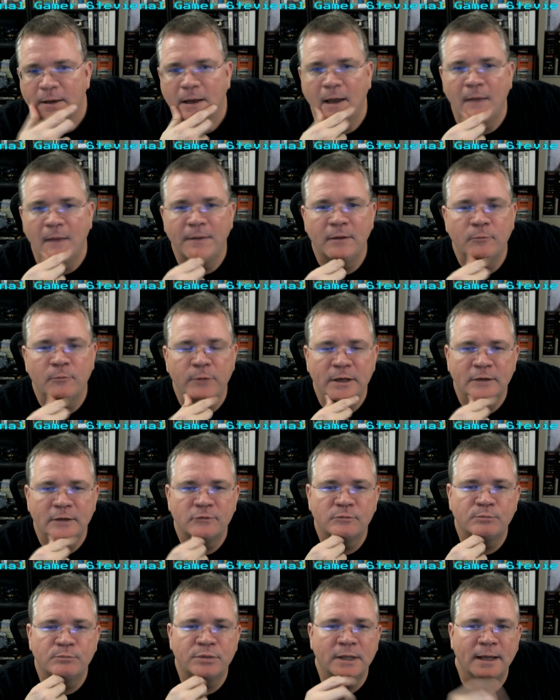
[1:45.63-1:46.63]
And then we
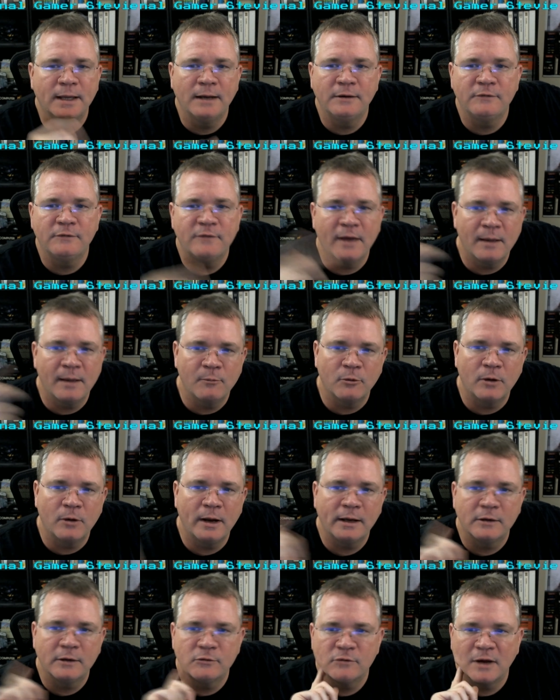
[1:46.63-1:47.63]
just planned a time where
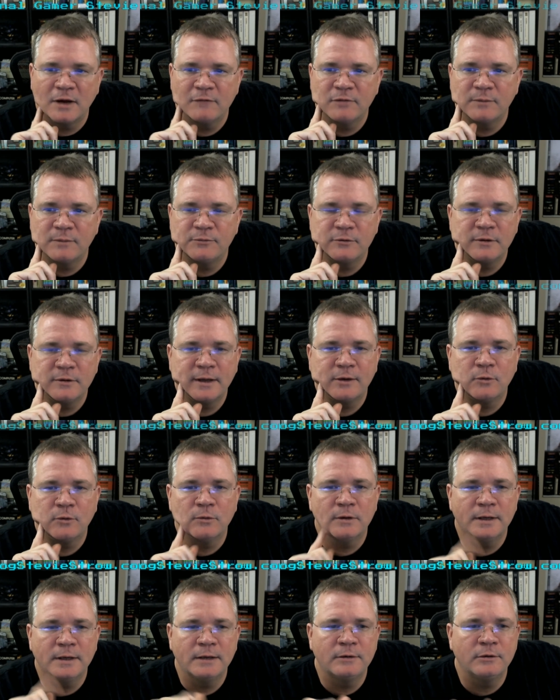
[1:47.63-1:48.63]
I could drive up to like
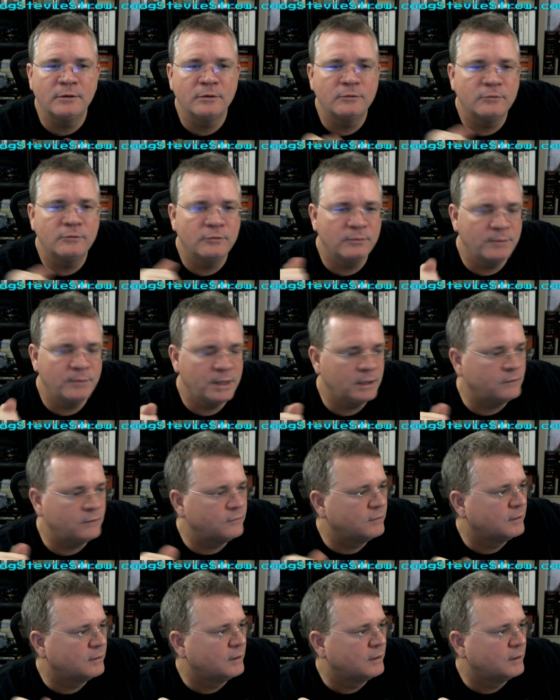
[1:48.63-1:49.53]
Orlando to meet